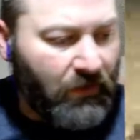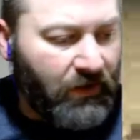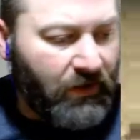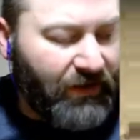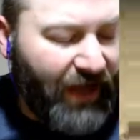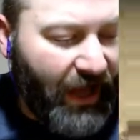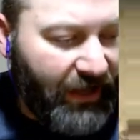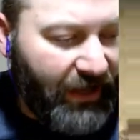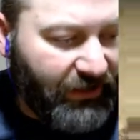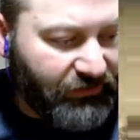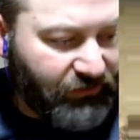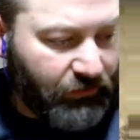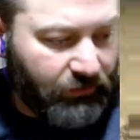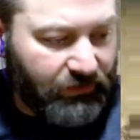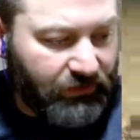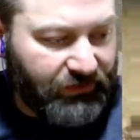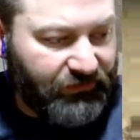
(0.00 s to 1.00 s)
Yeah, I could
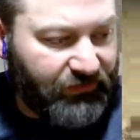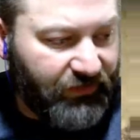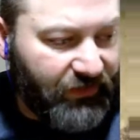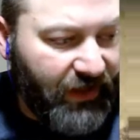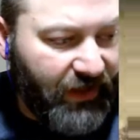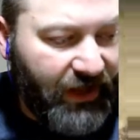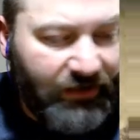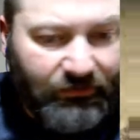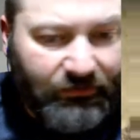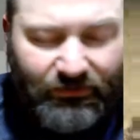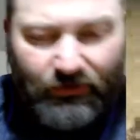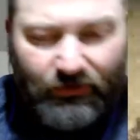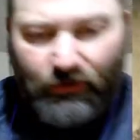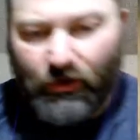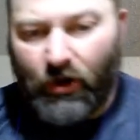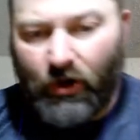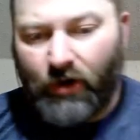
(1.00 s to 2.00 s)
totally see that.
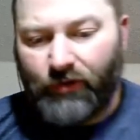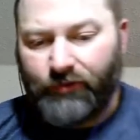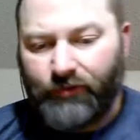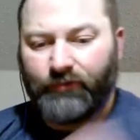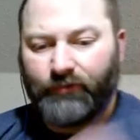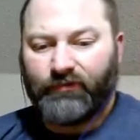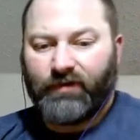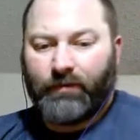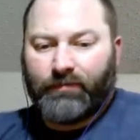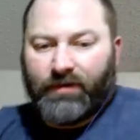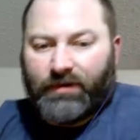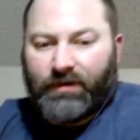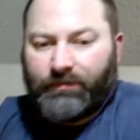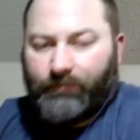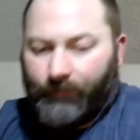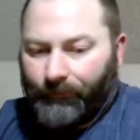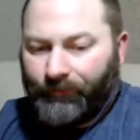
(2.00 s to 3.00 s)
You going through
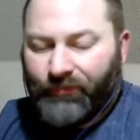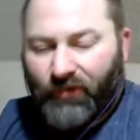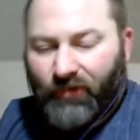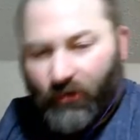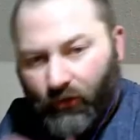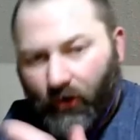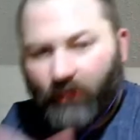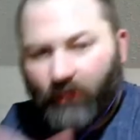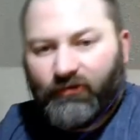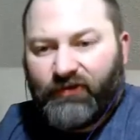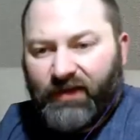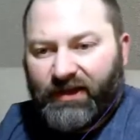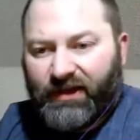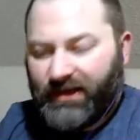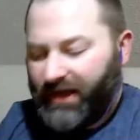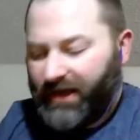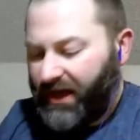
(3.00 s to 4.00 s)
something, you're all
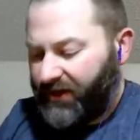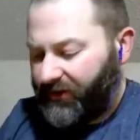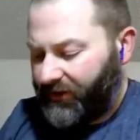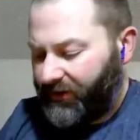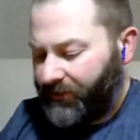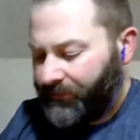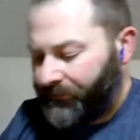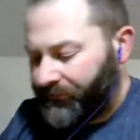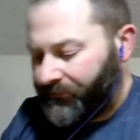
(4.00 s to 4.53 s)
sticking together